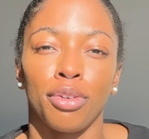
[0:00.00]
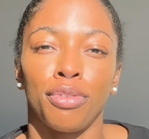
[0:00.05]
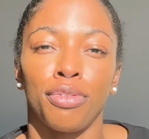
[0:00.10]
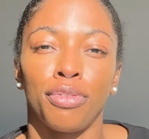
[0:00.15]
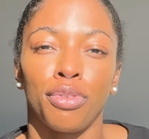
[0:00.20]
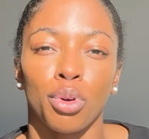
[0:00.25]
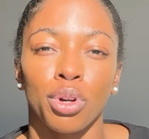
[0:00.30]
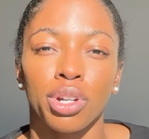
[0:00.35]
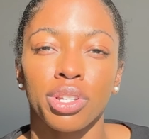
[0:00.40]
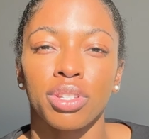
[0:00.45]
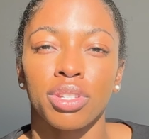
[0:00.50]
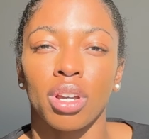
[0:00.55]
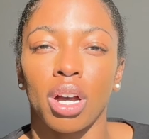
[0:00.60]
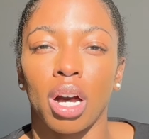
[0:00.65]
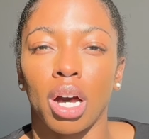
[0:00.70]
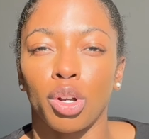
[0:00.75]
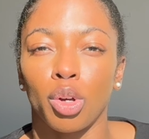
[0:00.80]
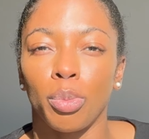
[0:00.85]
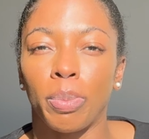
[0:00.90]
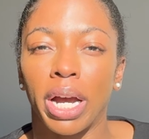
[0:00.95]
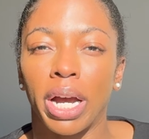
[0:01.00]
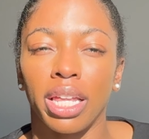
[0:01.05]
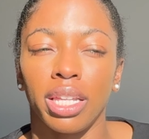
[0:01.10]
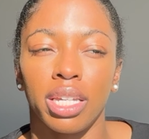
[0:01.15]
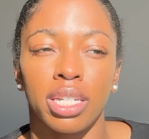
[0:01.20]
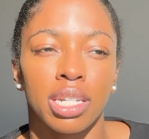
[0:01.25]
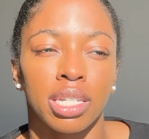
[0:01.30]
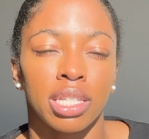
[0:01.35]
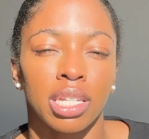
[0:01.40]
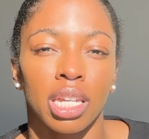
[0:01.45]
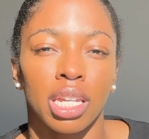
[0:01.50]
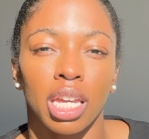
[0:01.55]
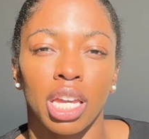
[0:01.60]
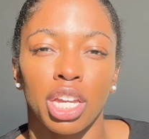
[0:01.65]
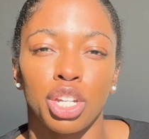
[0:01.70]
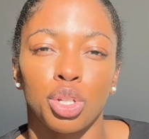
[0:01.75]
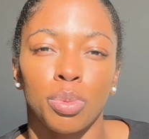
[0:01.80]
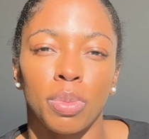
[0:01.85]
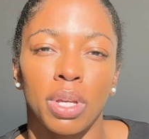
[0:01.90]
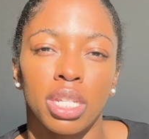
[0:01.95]
Forced autopilot
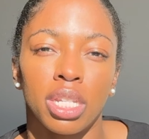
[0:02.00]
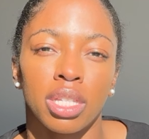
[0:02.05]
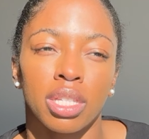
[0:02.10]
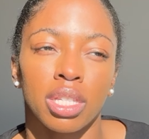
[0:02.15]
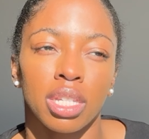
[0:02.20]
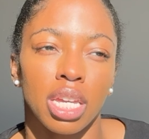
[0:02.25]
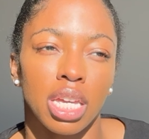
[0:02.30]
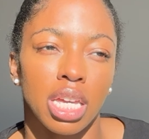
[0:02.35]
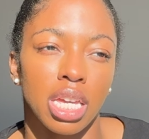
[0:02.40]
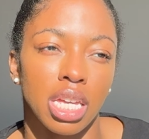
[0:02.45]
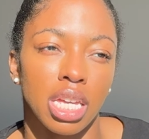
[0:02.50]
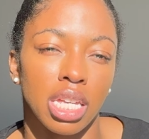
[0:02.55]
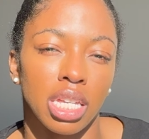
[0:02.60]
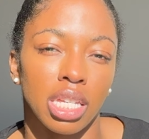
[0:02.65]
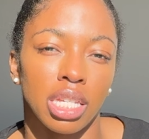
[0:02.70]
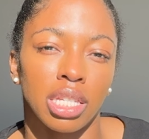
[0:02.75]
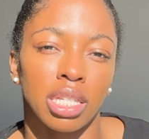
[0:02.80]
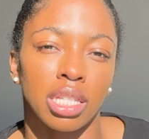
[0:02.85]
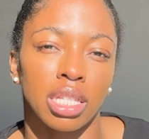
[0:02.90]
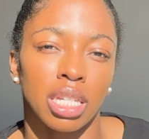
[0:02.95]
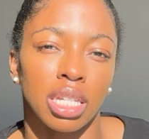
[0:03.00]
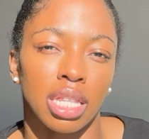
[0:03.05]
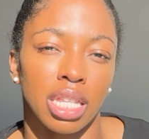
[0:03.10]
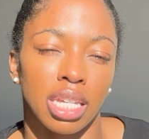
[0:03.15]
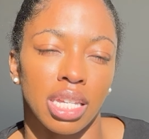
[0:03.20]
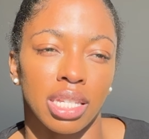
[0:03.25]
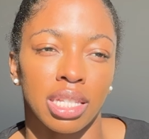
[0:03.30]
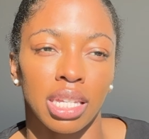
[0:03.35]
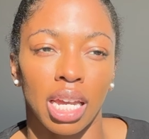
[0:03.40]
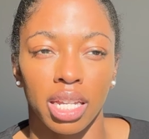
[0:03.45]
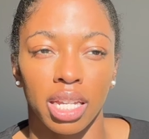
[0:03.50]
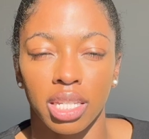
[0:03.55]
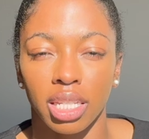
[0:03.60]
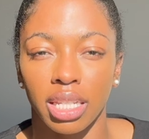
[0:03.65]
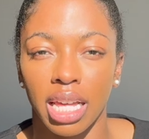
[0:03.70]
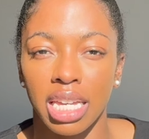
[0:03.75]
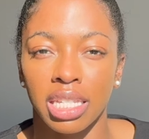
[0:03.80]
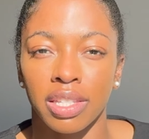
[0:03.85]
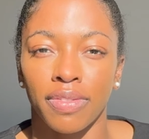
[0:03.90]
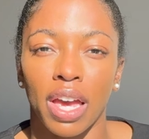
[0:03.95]
disengagements is the second to
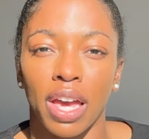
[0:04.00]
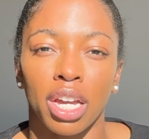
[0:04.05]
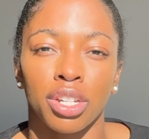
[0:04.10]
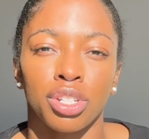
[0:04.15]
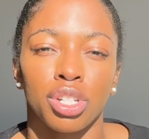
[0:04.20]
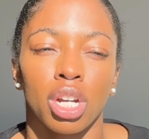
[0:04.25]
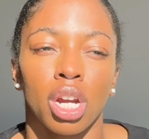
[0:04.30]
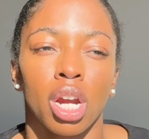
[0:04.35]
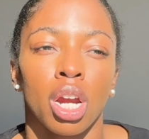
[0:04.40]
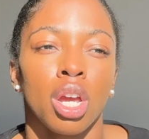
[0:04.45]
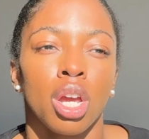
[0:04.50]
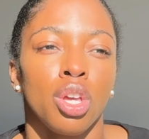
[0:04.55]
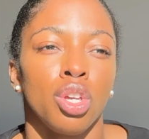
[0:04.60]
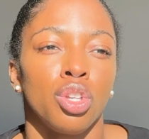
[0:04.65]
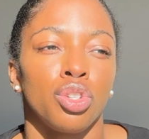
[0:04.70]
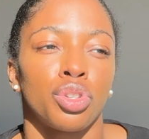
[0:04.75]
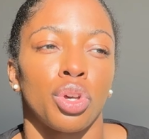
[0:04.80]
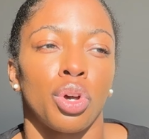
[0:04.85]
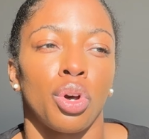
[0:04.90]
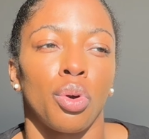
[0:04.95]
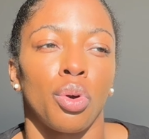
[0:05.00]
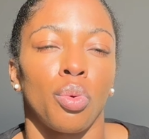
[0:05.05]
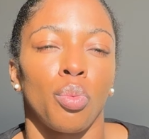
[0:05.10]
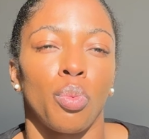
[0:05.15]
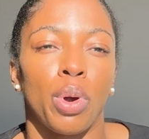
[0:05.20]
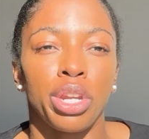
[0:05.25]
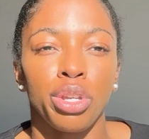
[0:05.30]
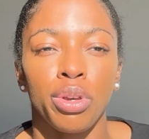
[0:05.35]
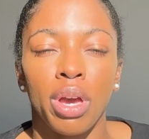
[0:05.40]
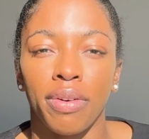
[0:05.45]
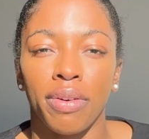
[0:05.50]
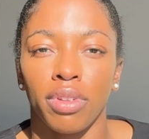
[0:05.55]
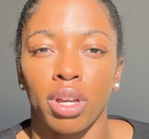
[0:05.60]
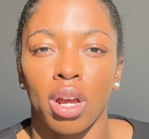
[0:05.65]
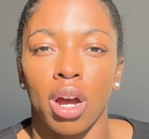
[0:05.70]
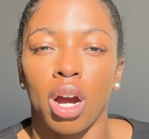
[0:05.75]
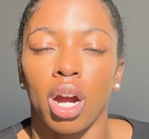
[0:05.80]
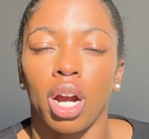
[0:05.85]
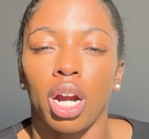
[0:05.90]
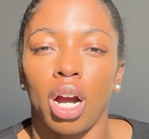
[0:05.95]
last factor. So when you have the
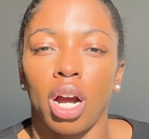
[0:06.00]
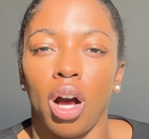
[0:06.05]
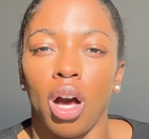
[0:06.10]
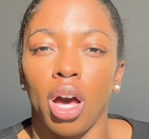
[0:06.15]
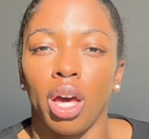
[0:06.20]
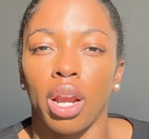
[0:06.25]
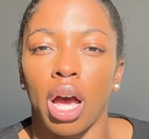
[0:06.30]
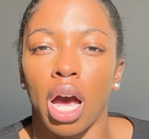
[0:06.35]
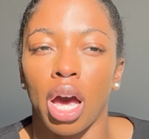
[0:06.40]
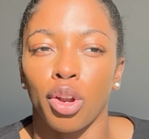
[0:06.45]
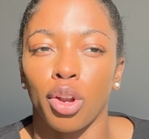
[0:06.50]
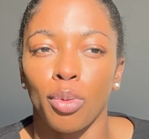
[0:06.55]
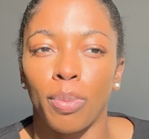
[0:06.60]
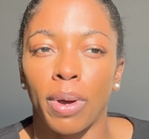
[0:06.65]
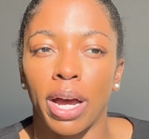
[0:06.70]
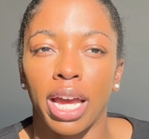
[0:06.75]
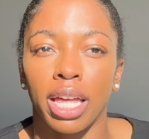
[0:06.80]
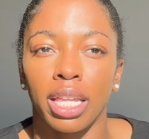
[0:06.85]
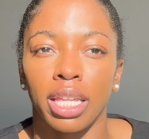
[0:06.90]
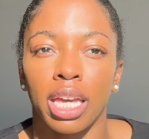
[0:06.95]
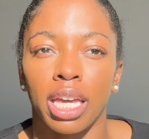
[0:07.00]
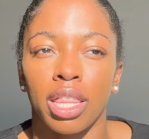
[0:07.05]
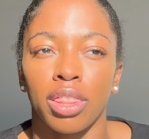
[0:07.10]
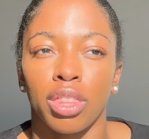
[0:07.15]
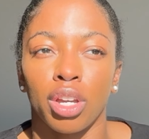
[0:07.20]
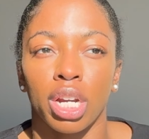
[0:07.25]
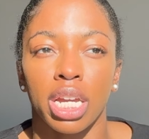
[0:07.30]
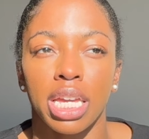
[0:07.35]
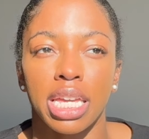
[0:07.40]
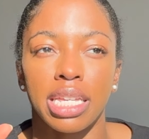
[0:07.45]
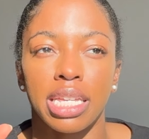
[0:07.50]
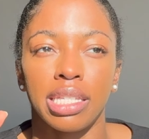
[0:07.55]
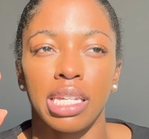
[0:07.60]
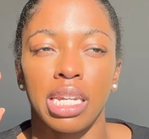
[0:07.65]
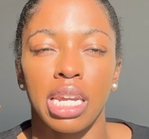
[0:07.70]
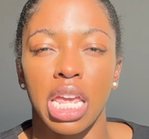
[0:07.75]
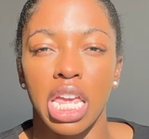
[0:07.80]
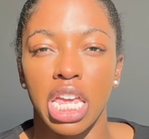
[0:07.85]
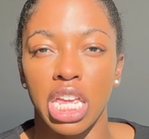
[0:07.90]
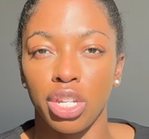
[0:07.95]
car on autopilot, there is an
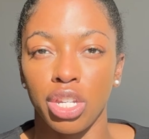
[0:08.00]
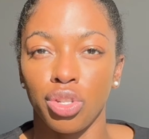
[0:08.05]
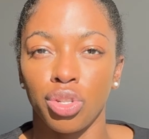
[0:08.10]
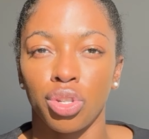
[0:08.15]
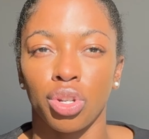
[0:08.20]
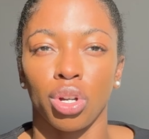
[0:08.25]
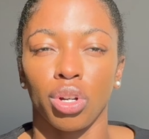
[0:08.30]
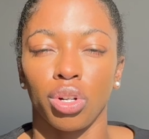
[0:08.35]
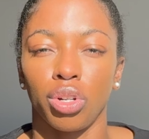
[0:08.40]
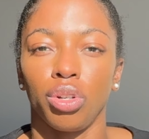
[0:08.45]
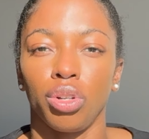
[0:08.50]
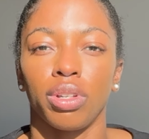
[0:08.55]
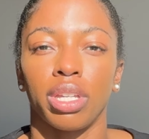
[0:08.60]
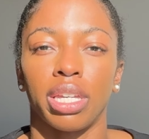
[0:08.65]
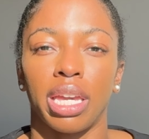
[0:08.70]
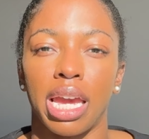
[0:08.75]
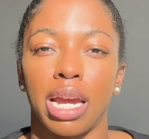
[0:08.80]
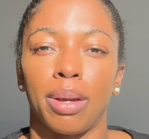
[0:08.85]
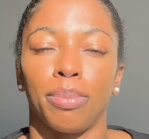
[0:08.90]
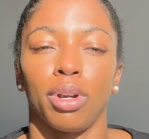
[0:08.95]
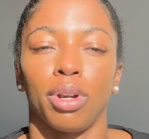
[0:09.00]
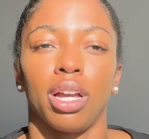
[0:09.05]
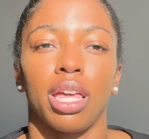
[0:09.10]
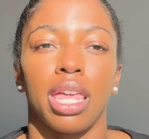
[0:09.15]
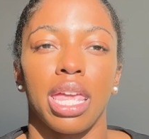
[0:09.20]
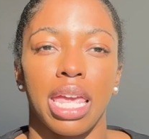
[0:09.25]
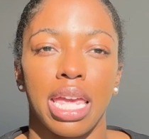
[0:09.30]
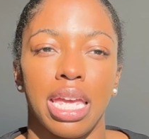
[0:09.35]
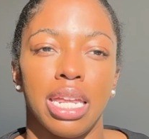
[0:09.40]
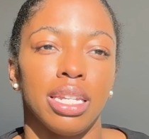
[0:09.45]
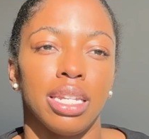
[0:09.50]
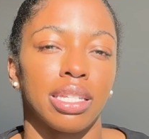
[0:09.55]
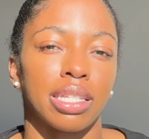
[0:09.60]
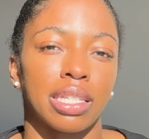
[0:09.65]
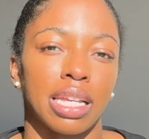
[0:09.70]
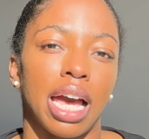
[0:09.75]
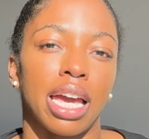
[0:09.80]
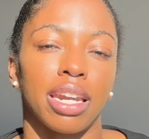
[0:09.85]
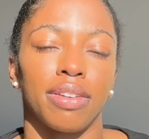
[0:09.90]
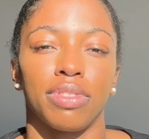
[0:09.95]
internal camera
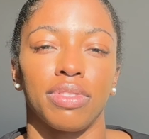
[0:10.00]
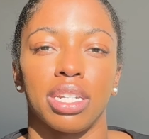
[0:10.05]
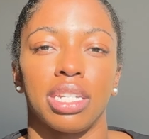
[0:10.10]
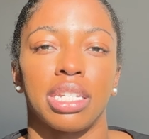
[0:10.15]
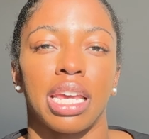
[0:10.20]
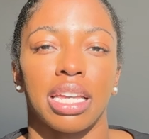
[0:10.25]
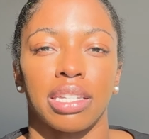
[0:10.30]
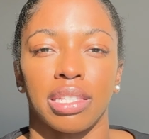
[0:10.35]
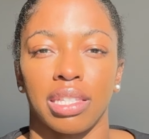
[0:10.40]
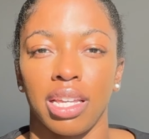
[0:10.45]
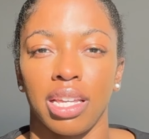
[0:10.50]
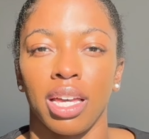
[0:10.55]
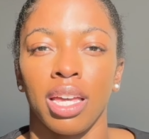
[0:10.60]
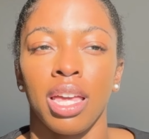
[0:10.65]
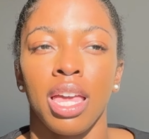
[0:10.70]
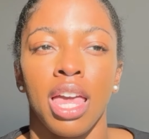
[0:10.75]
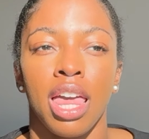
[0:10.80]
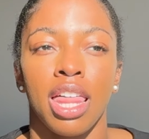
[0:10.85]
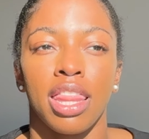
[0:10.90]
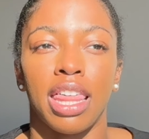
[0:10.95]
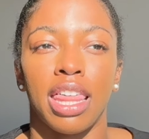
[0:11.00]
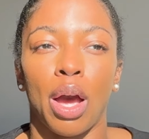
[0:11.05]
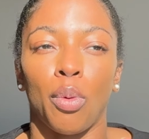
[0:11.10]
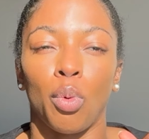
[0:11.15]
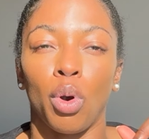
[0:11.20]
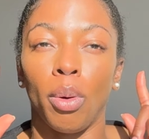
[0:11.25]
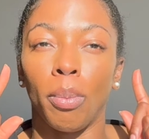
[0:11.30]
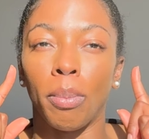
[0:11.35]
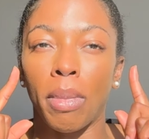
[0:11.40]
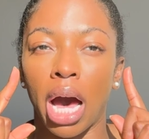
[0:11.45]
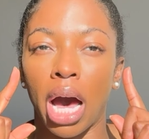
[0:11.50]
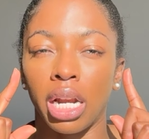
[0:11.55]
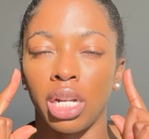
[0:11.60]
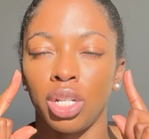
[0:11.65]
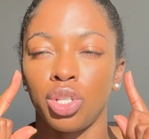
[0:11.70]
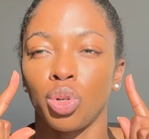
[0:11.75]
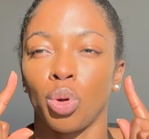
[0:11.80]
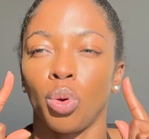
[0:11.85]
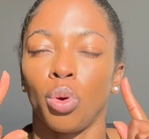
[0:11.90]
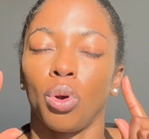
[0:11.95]
inside of the Tesla that will
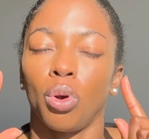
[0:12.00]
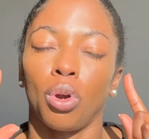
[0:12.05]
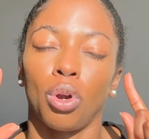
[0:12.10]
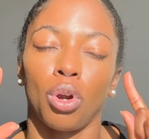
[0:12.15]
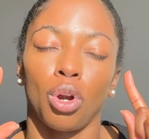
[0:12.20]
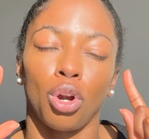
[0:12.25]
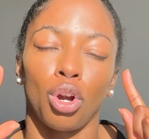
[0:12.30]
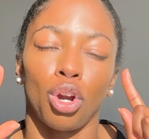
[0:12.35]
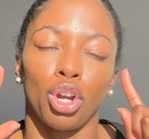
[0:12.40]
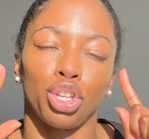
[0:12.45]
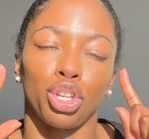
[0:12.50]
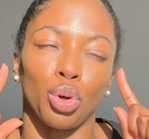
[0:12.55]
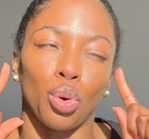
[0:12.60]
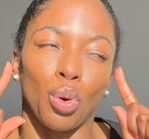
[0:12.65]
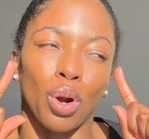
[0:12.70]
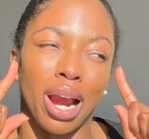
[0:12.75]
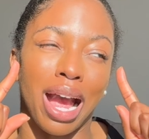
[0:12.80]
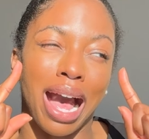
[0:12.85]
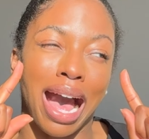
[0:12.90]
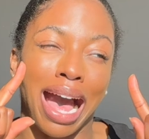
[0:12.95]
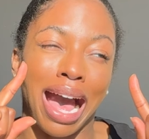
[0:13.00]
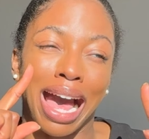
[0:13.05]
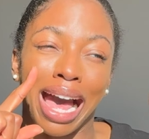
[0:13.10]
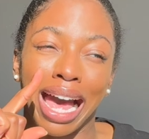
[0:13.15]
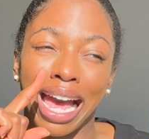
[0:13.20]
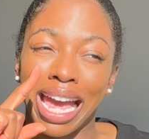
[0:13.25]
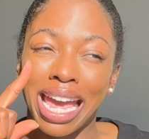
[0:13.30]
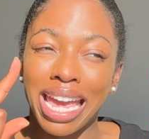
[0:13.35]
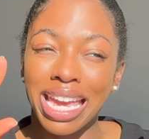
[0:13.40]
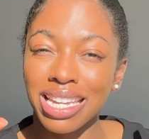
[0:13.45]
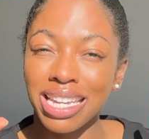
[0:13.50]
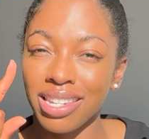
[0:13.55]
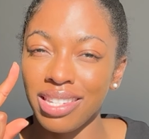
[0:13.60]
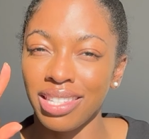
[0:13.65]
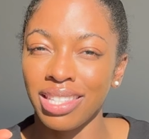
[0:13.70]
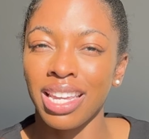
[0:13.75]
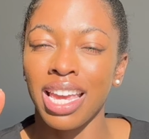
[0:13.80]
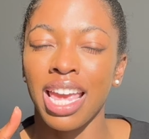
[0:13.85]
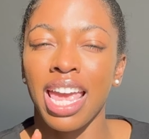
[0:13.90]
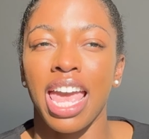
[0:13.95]
monitor your eyes
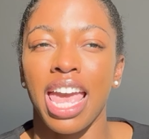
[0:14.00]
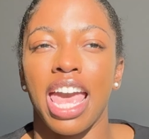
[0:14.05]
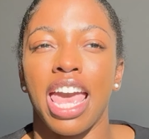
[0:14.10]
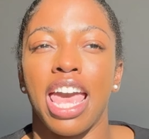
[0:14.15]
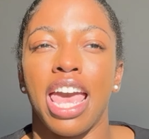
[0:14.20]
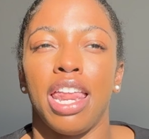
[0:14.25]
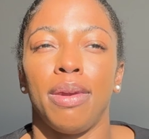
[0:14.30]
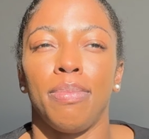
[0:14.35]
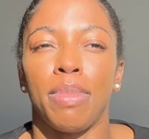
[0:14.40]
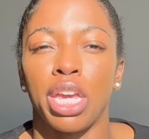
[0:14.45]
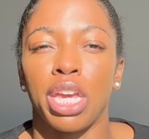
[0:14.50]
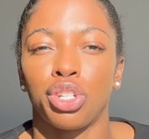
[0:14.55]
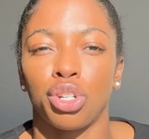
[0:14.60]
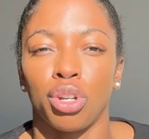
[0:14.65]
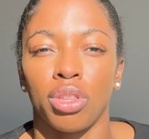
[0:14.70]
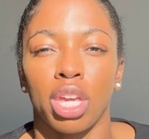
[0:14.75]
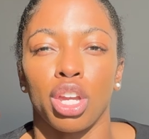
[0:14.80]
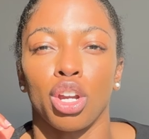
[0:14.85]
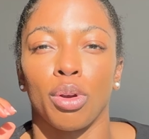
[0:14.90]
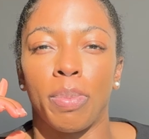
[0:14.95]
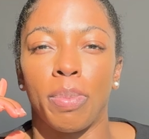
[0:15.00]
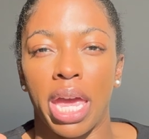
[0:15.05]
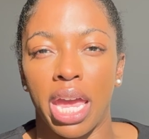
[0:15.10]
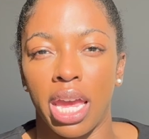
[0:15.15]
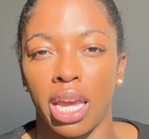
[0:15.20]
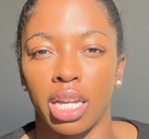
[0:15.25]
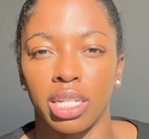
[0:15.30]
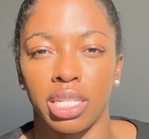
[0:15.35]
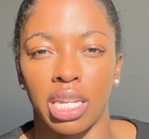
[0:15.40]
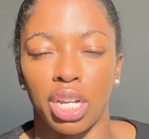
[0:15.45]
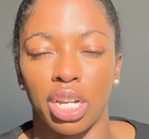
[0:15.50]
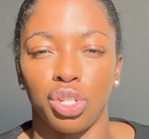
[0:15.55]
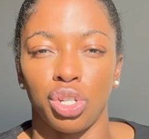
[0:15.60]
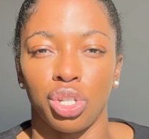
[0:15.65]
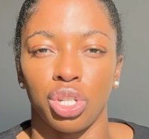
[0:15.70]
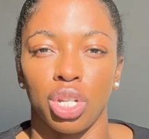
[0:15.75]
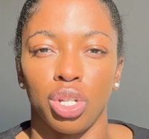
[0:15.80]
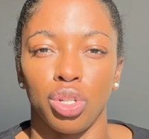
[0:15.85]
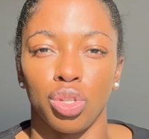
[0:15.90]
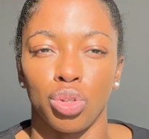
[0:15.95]
and make sure that you're paying
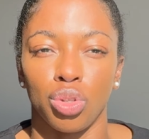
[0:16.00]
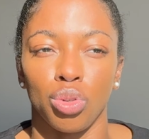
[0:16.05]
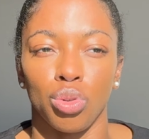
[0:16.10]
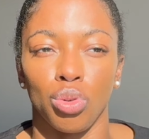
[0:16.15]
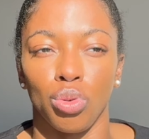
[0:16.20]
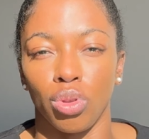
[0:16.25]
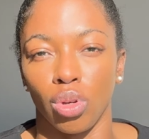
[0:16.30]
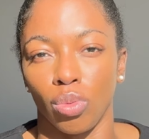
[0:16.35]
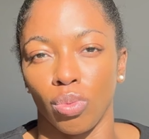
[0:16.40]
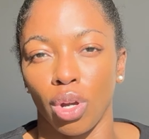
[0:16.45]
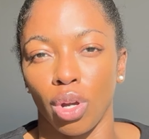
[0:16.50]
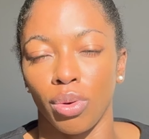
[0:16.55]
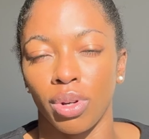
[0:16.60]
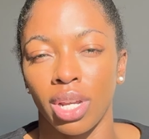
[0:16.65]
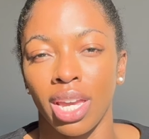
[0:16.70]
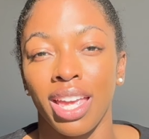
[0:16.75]
attention to the road.